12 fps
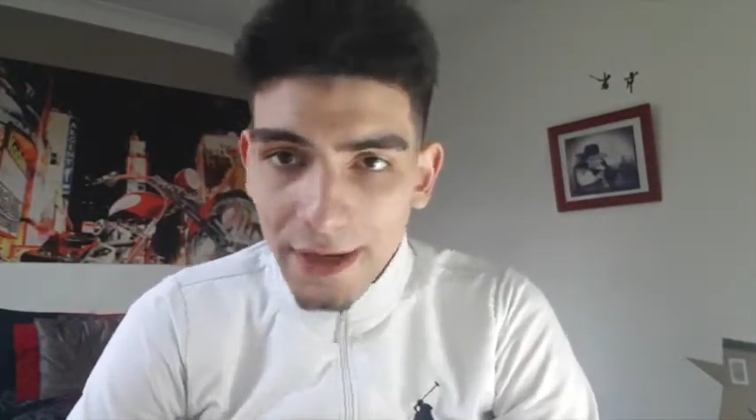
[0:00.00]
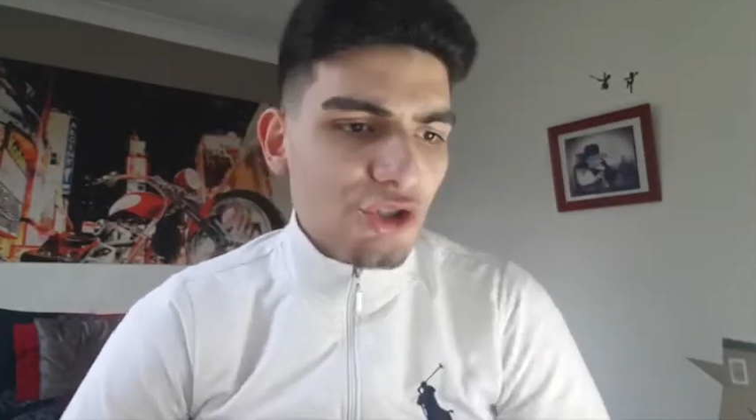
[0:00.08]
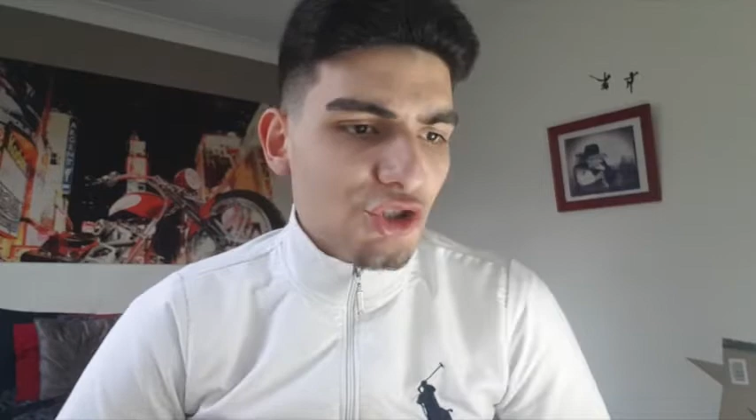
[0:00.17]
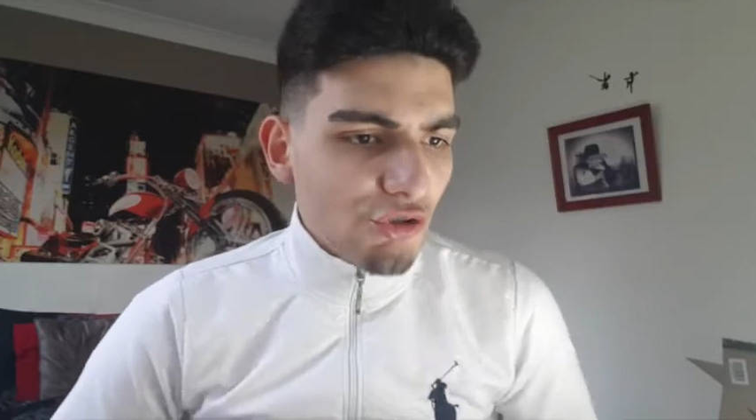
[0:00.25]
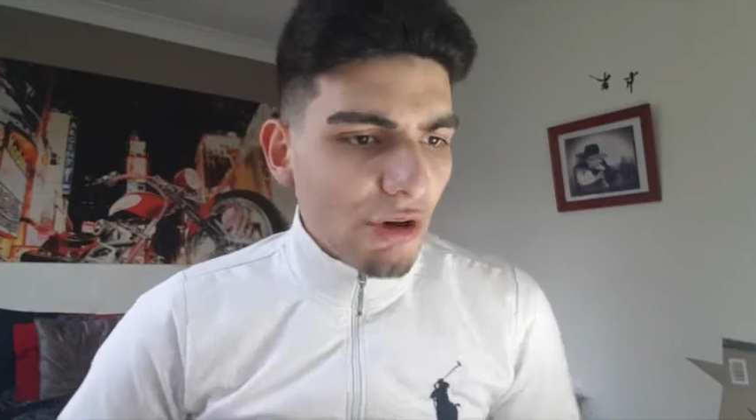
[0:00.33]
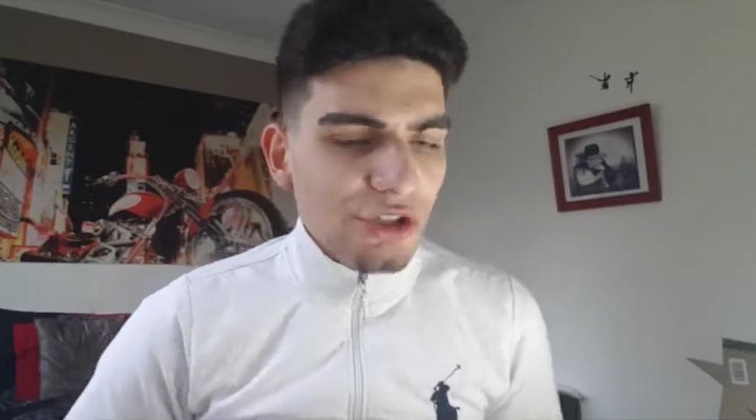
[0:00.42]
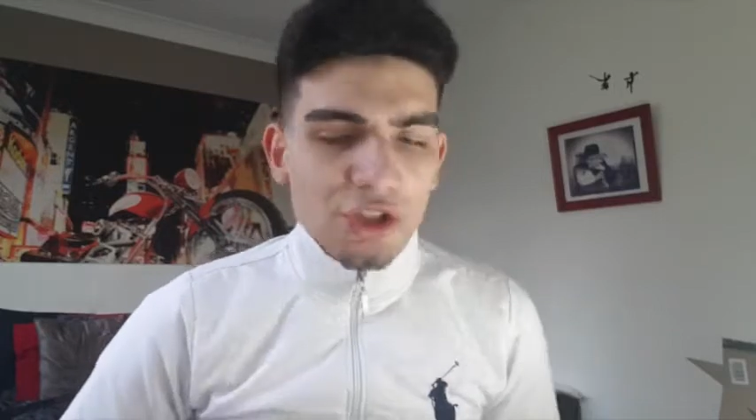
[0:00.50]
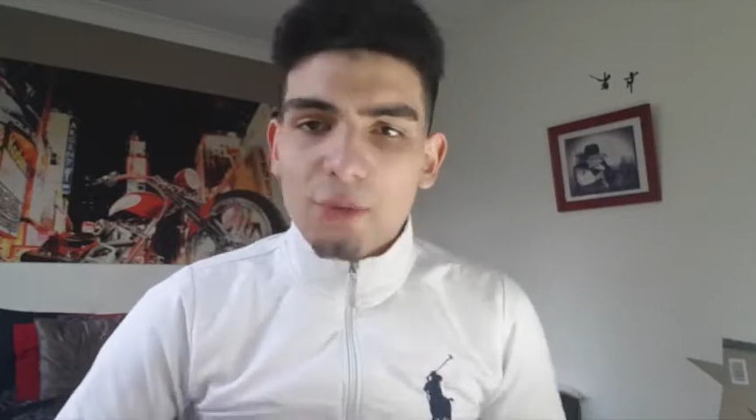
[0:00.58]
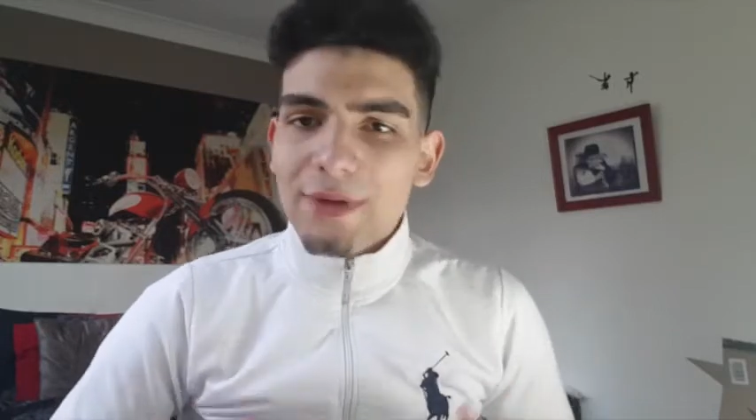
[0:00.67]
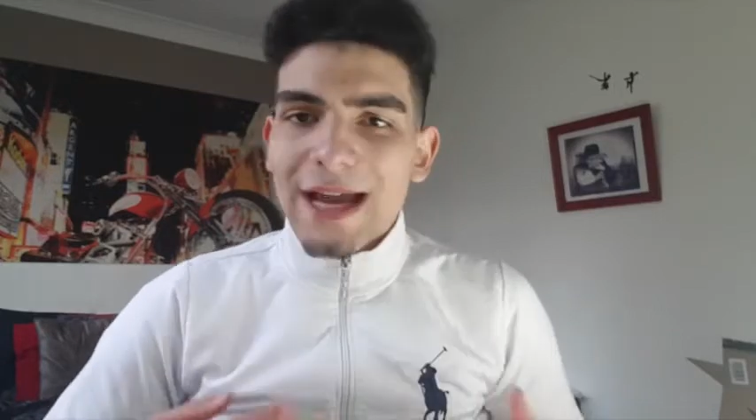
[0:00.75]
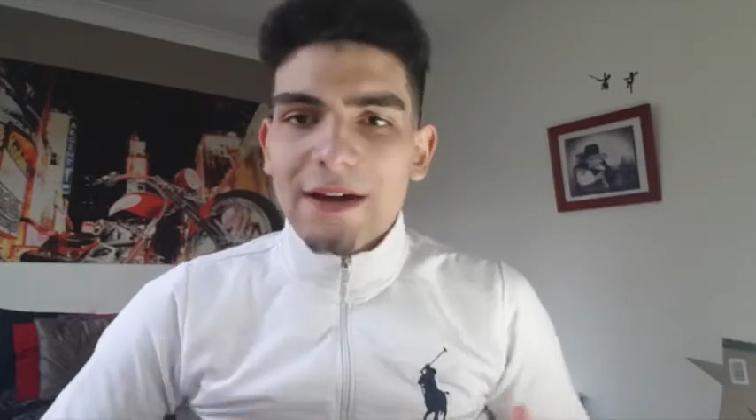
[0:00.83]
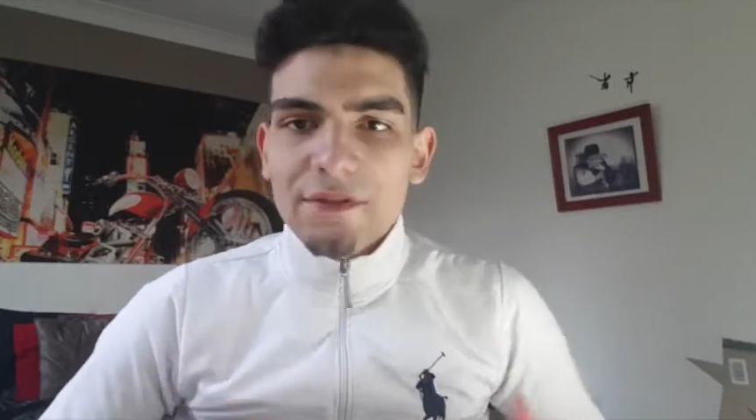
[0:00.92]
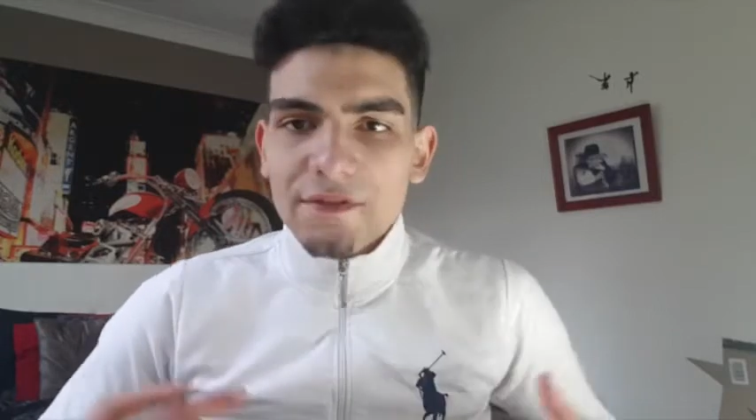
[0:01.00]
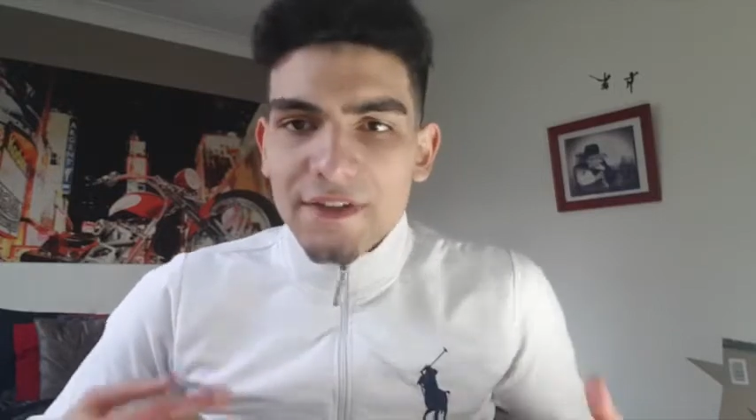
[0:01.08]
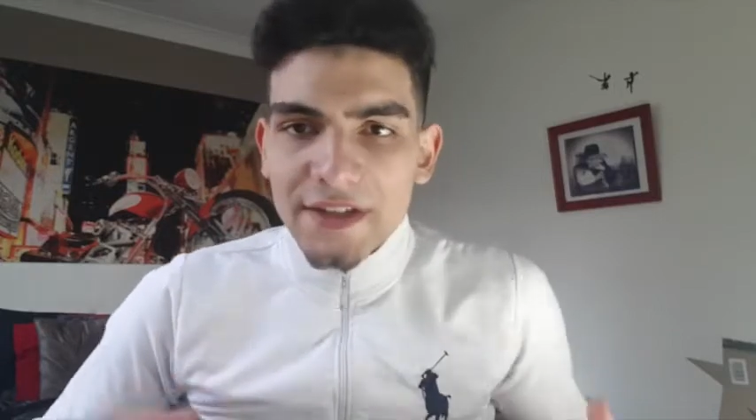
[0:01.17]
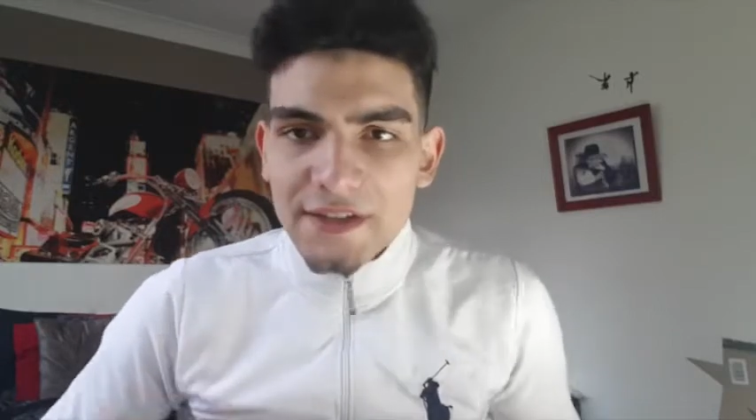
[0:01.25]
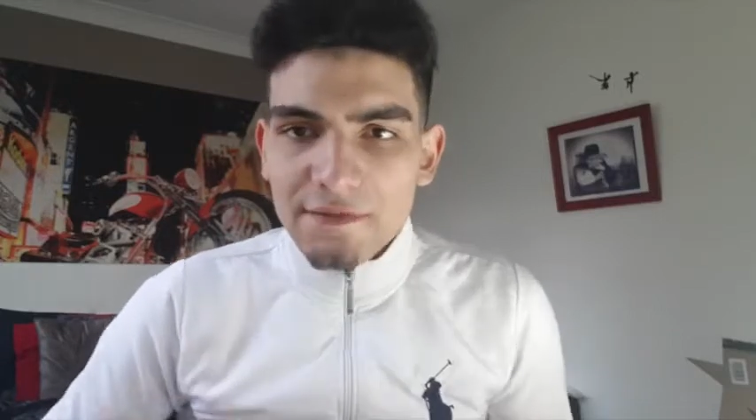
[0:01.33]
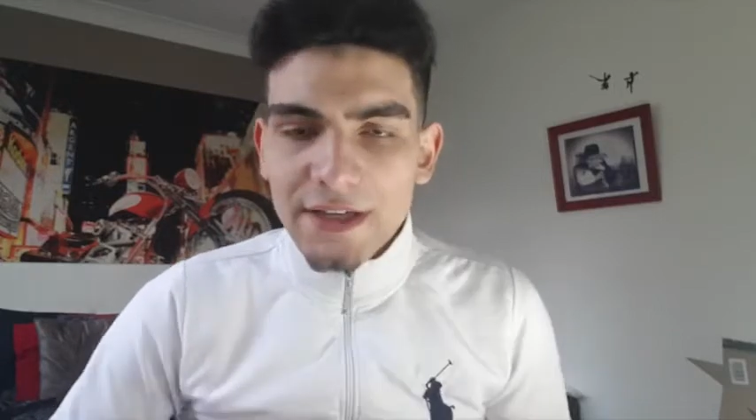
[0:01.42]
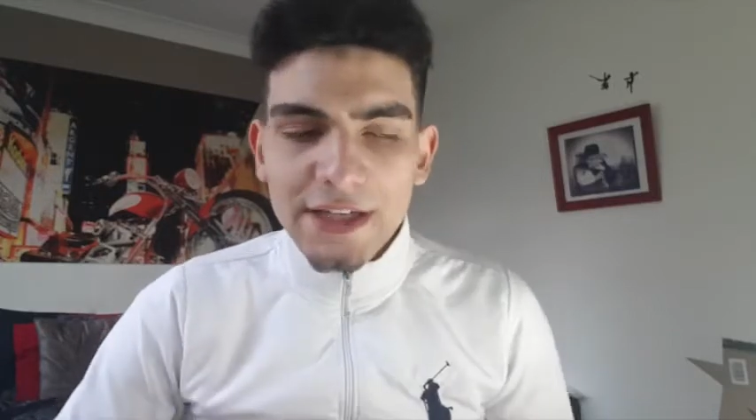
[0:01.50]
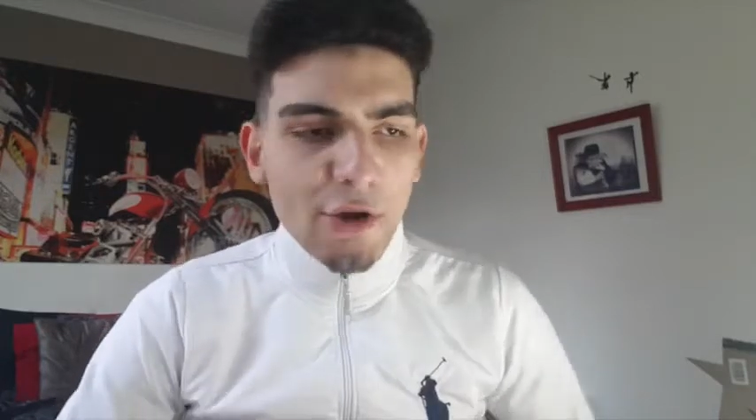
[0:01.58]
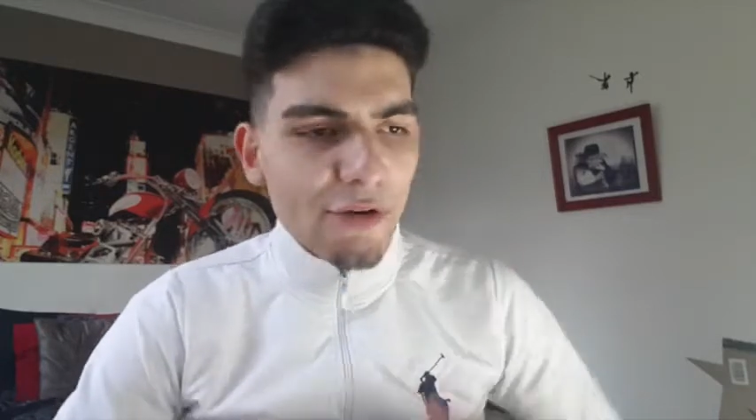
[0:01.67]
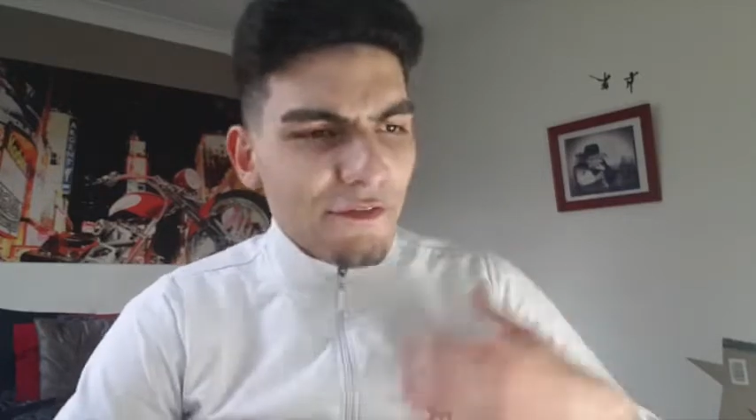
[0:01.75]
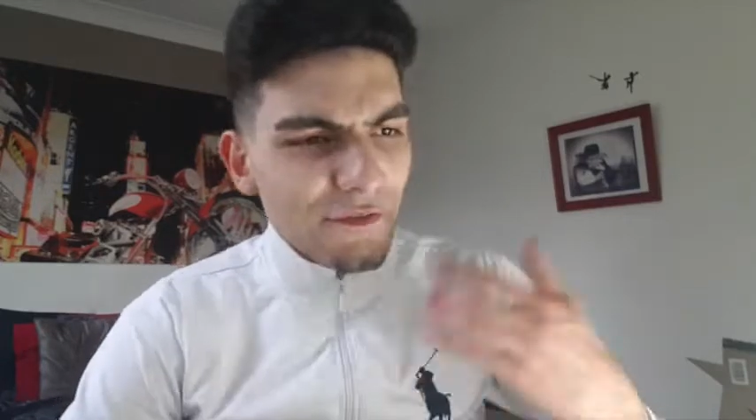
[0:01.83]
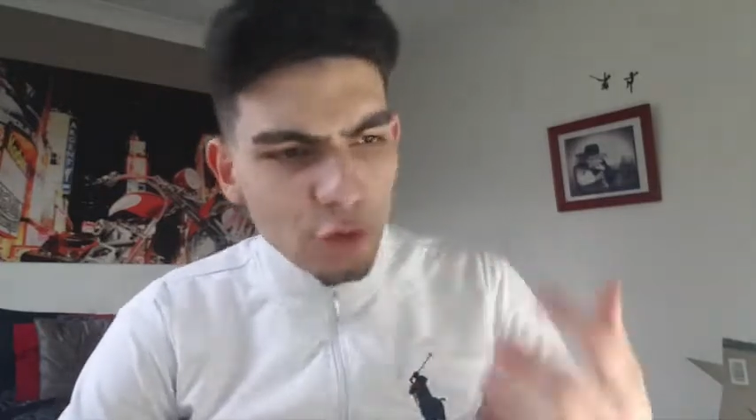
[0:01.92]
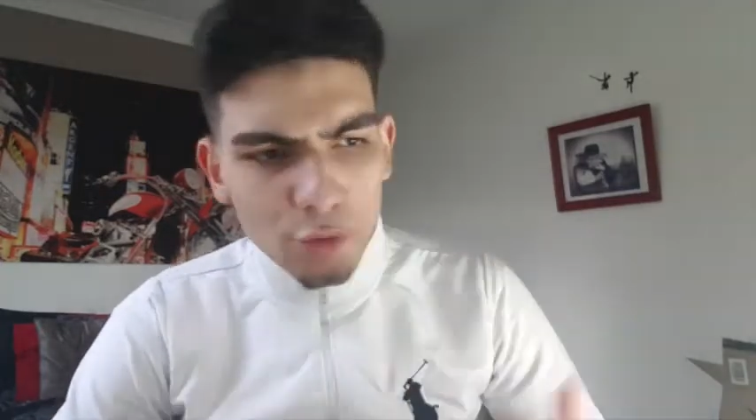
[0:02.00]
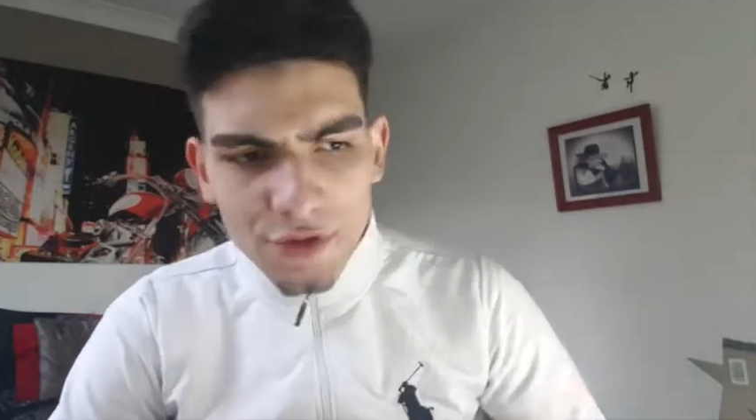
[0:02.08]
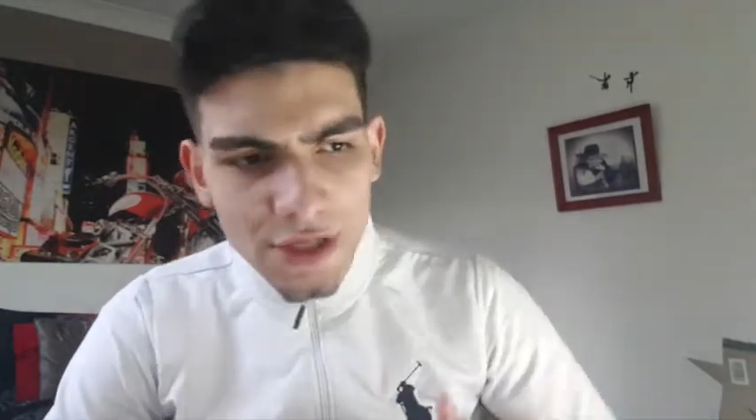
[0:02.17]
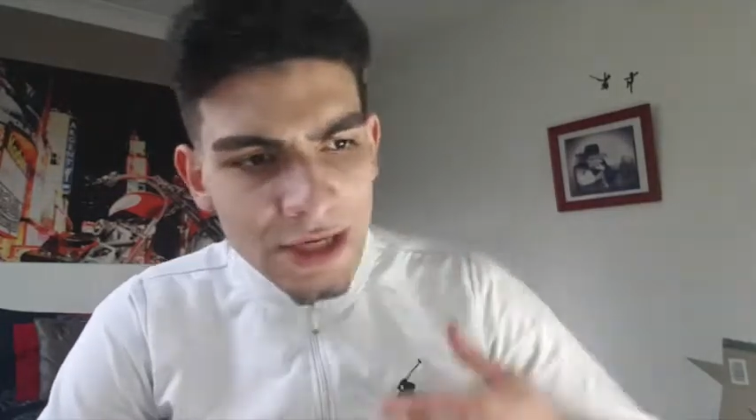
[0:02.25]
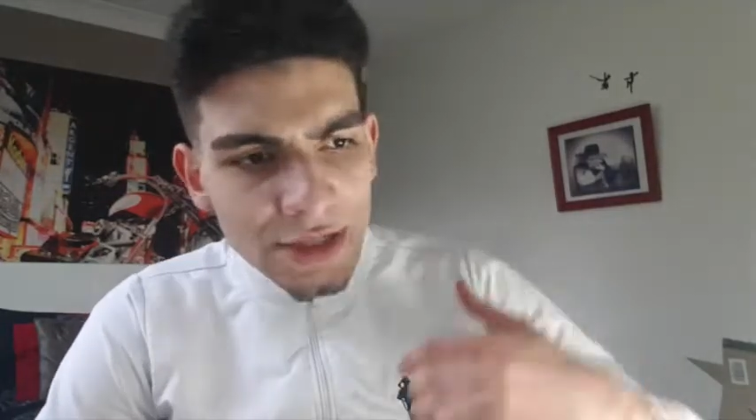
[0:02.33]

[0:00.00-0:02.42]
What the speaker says: the structure that we have defensively going forward,